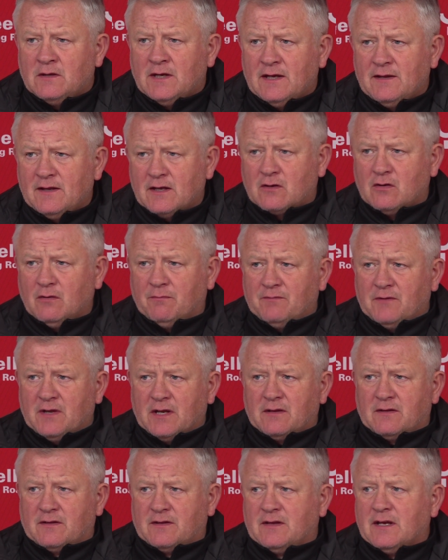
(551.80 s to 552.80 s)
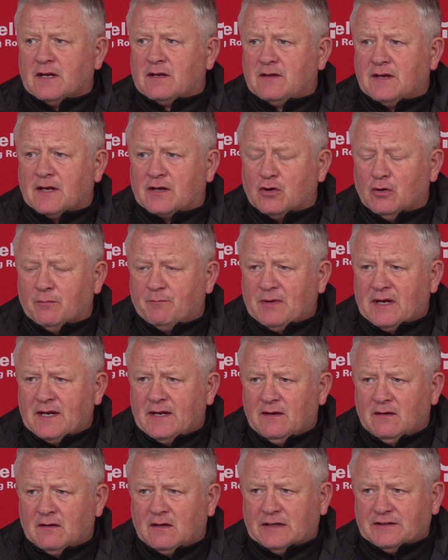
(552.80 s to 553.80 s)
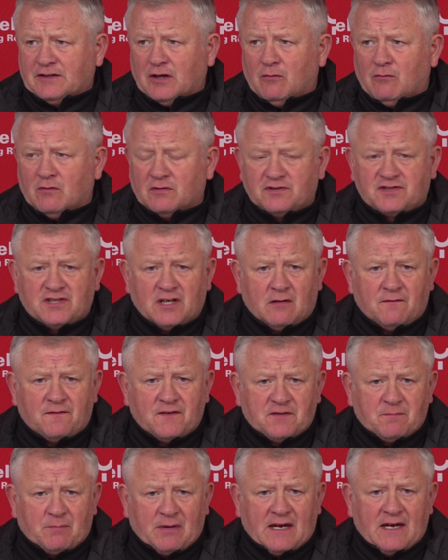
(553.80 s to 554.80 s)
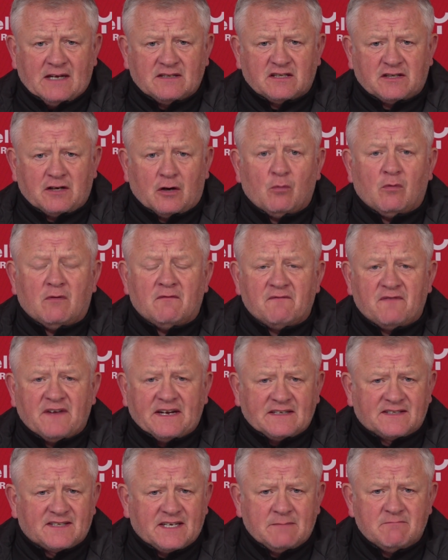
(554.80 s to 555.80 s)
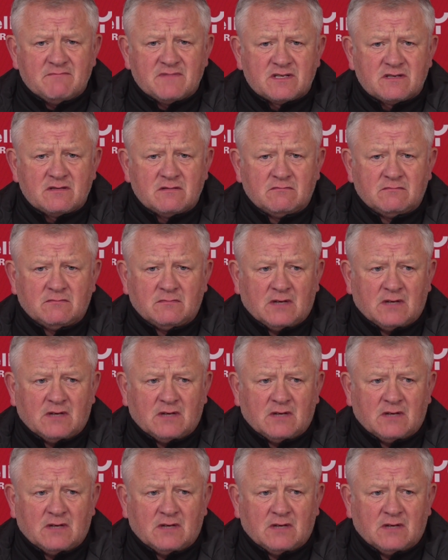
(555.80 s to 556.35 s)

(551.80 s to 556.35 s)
months? They could be. I don't want selfish players. I don't want victims.